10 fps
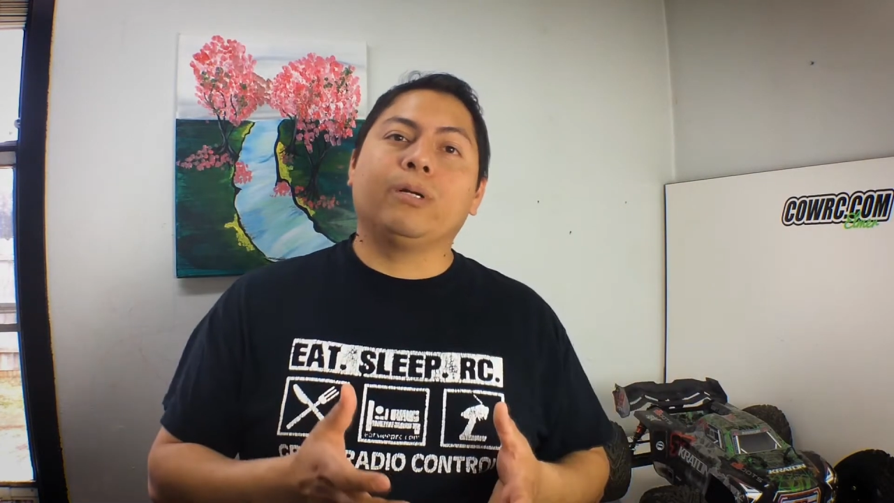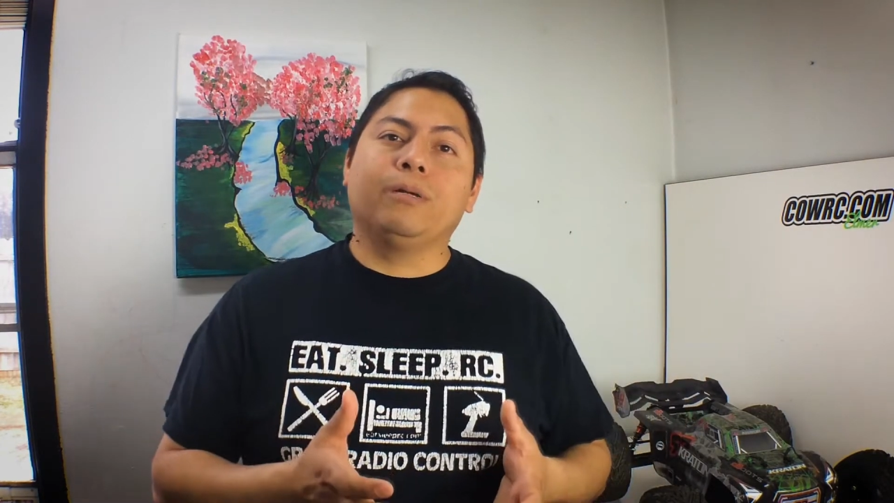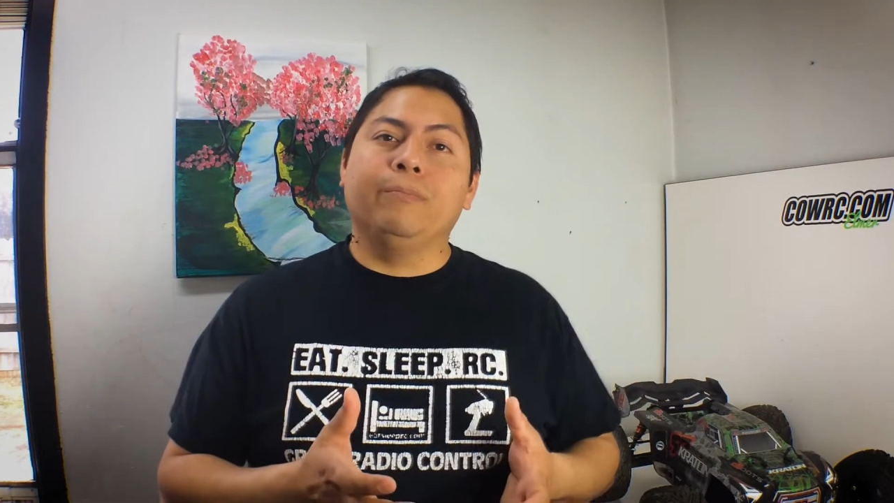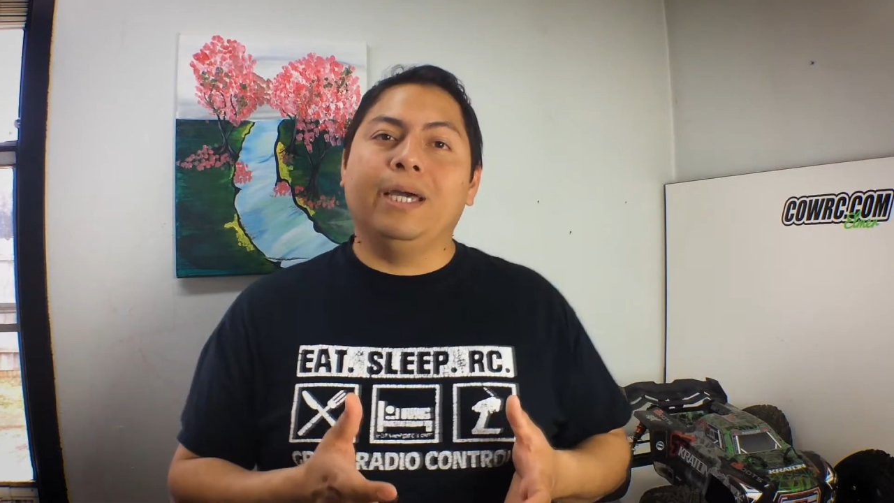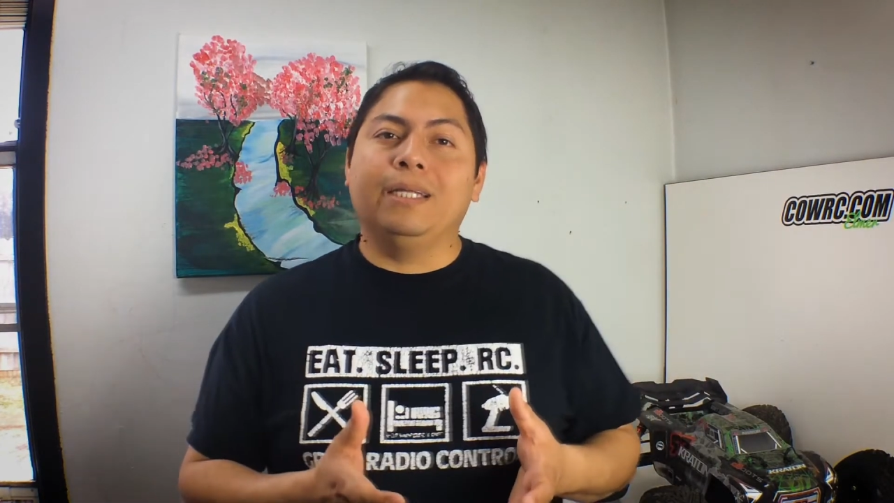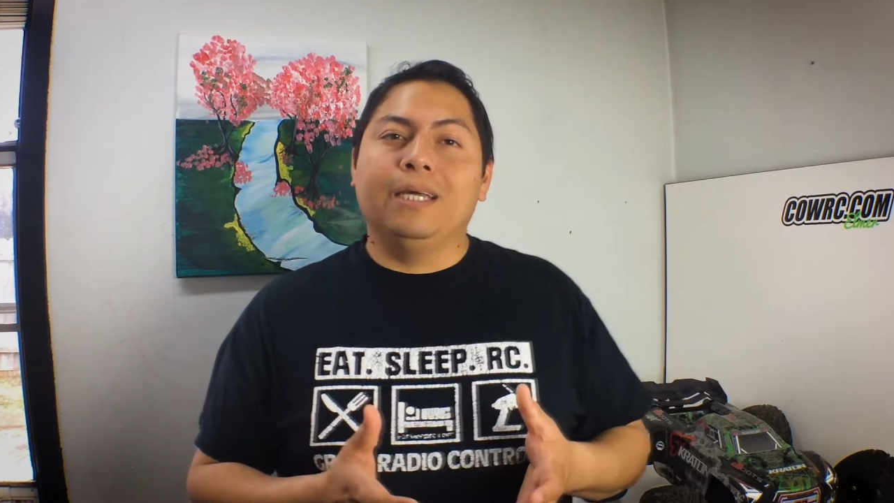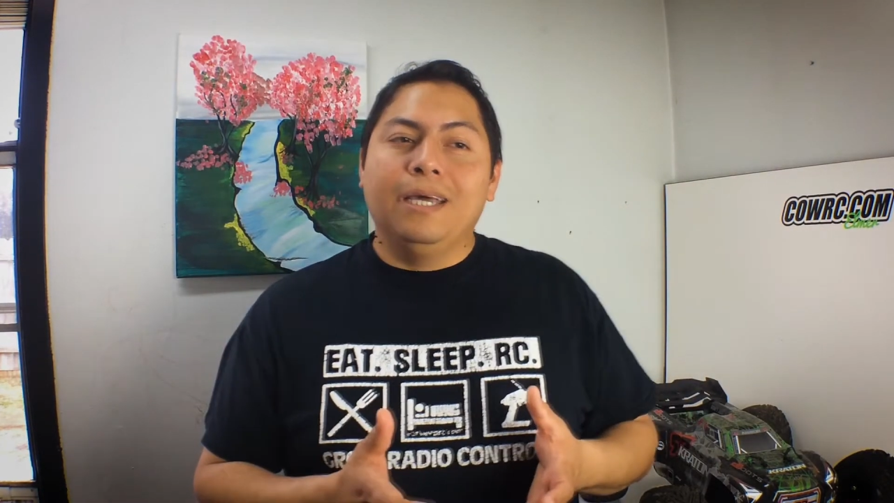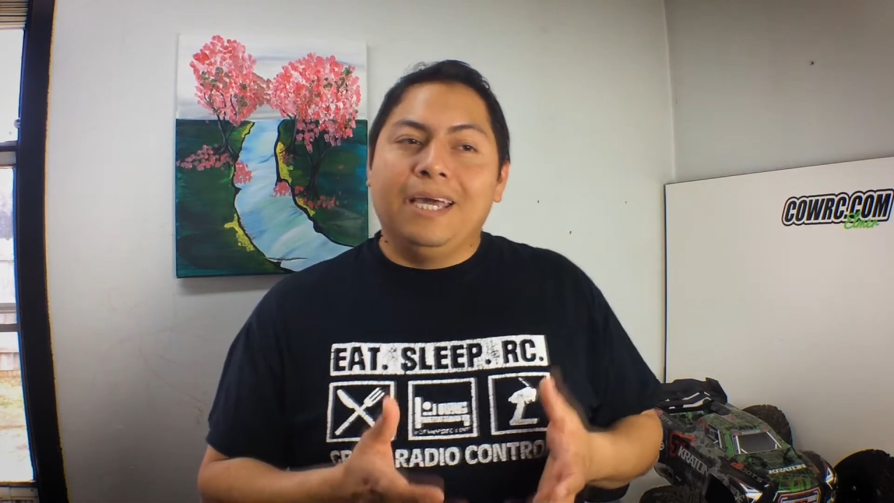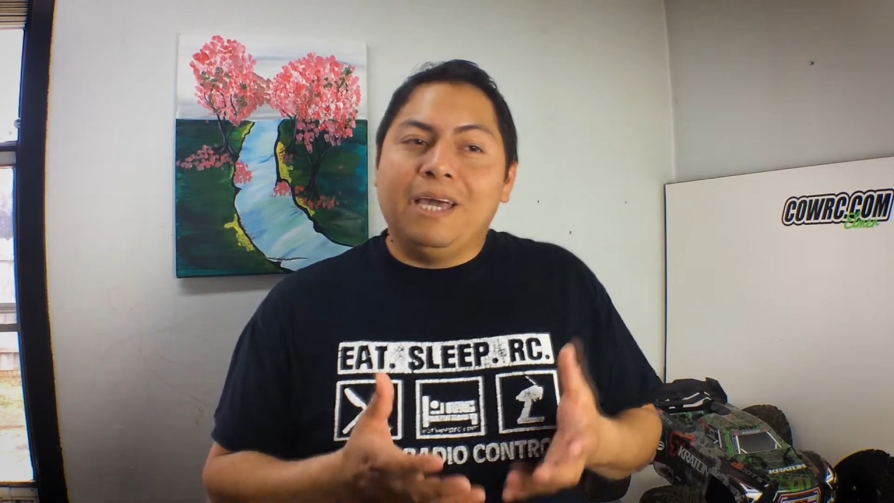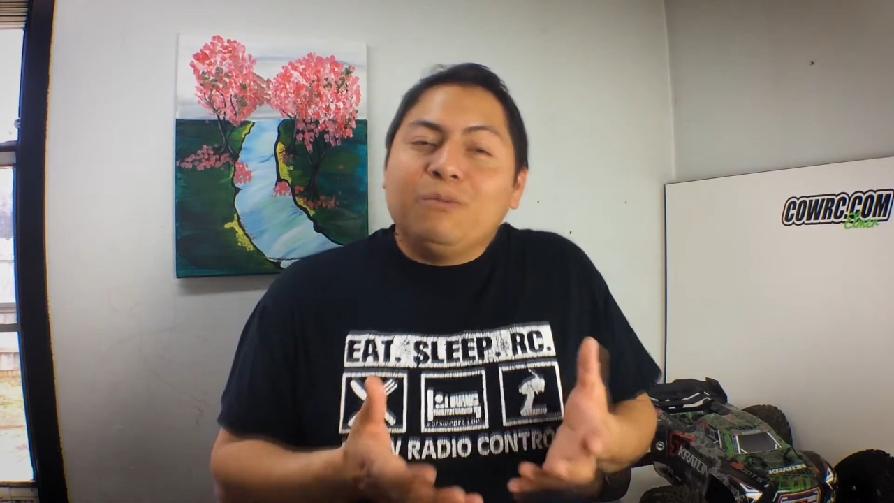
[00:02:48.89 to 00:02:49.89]
recommend,
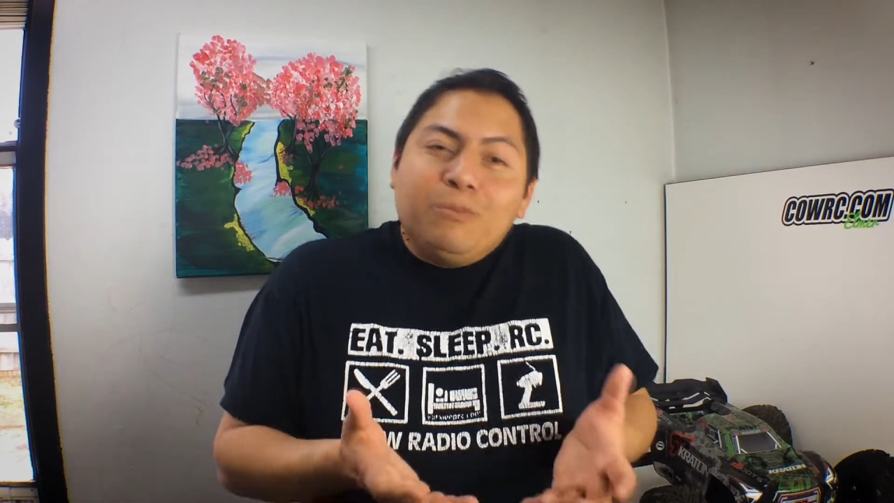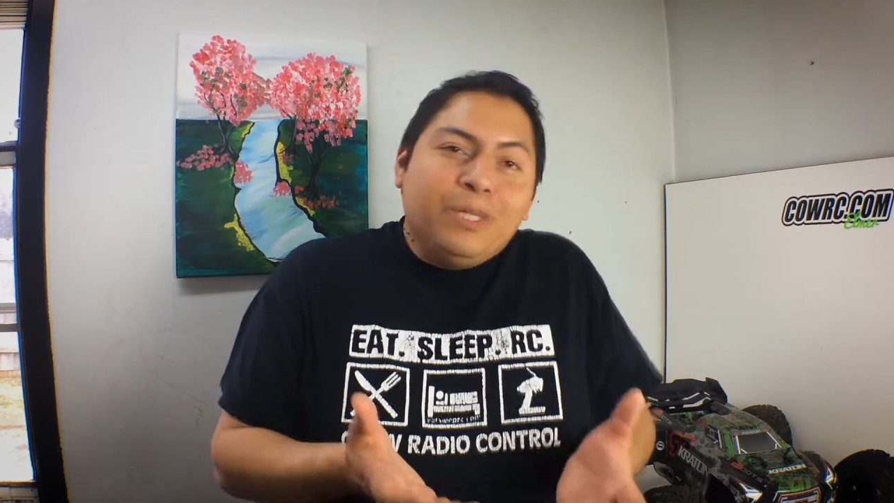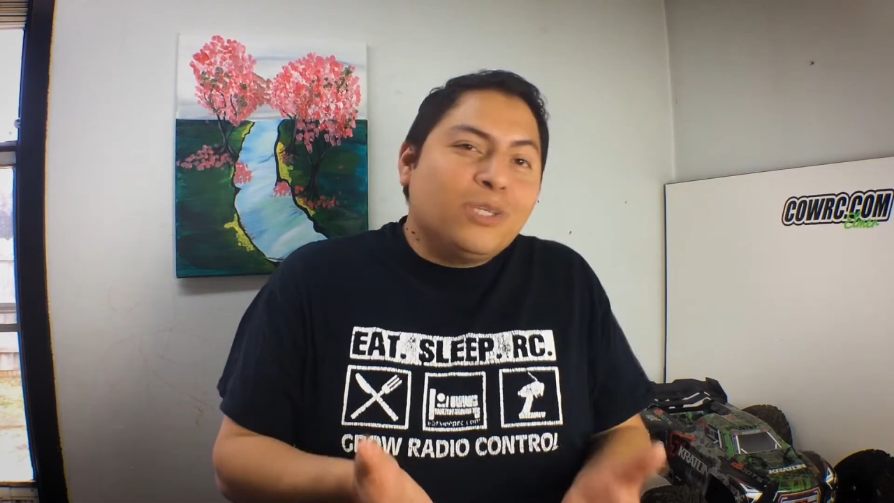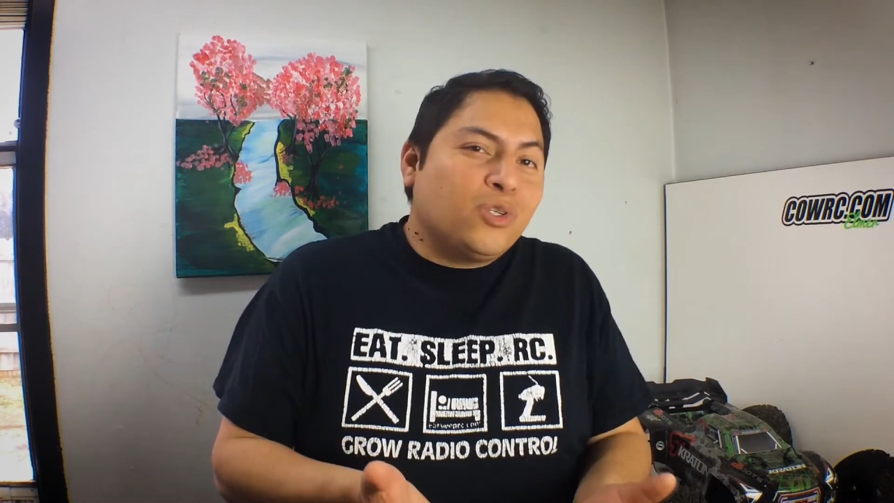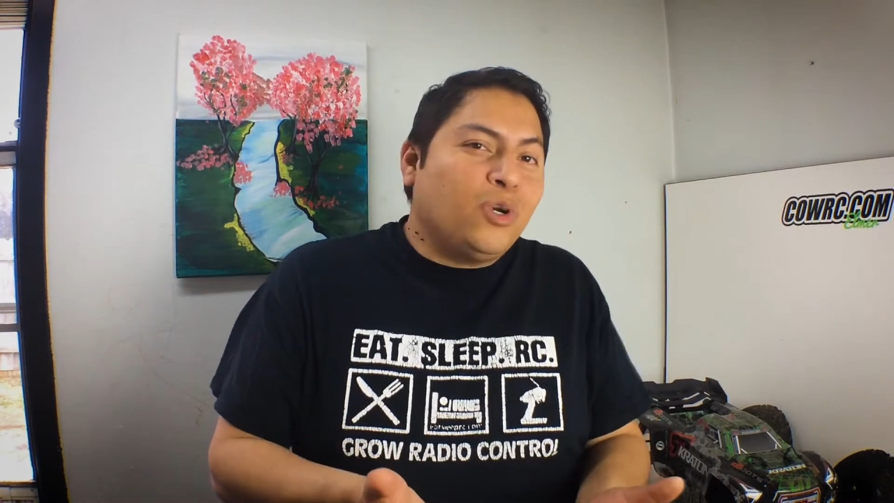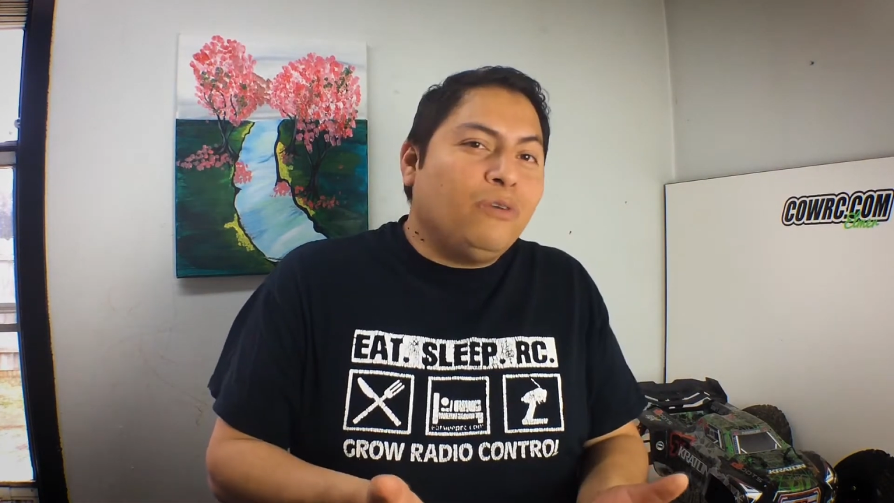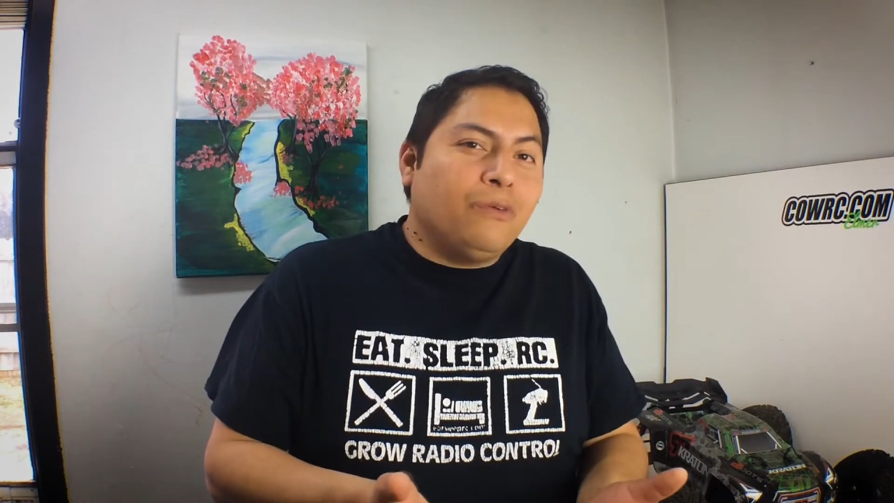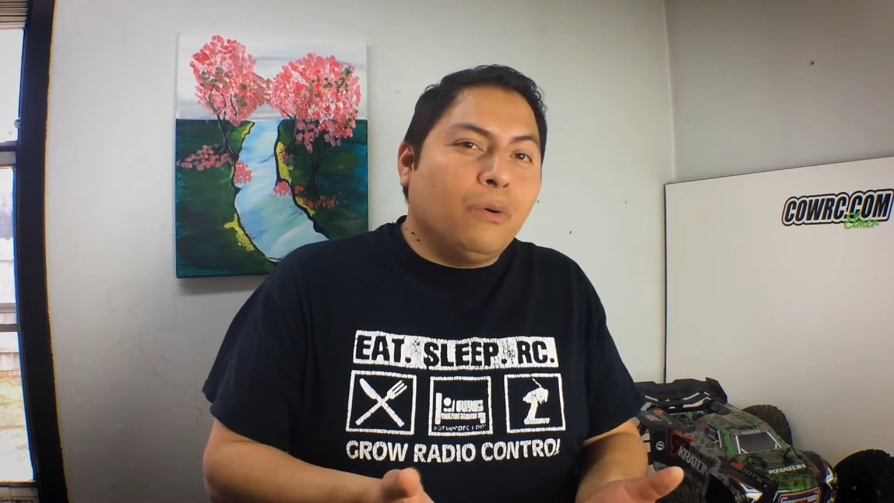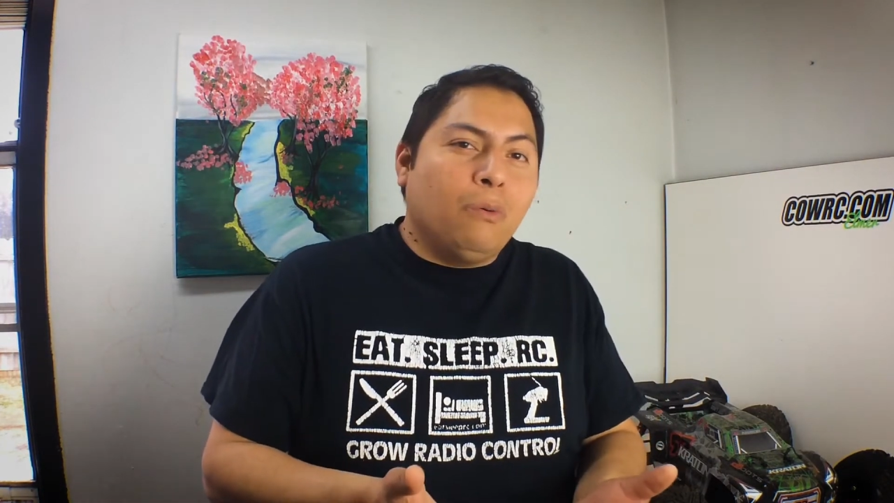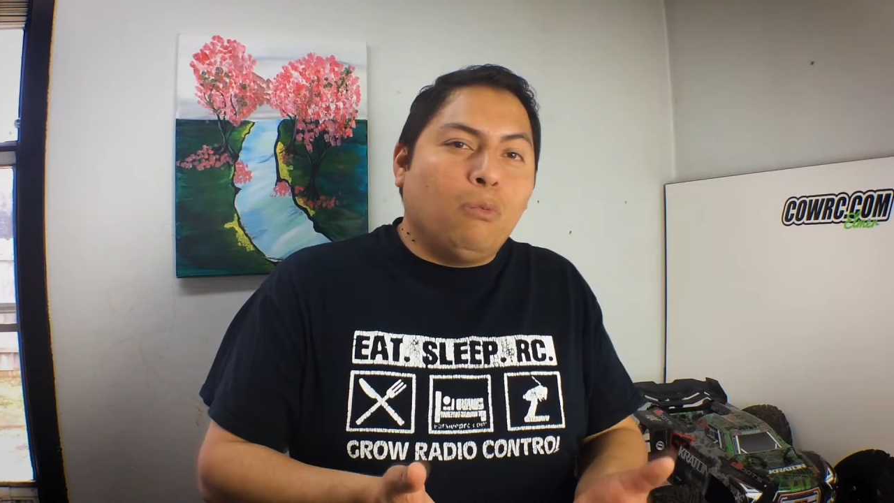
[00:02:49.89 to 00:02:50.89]
it would be the servo.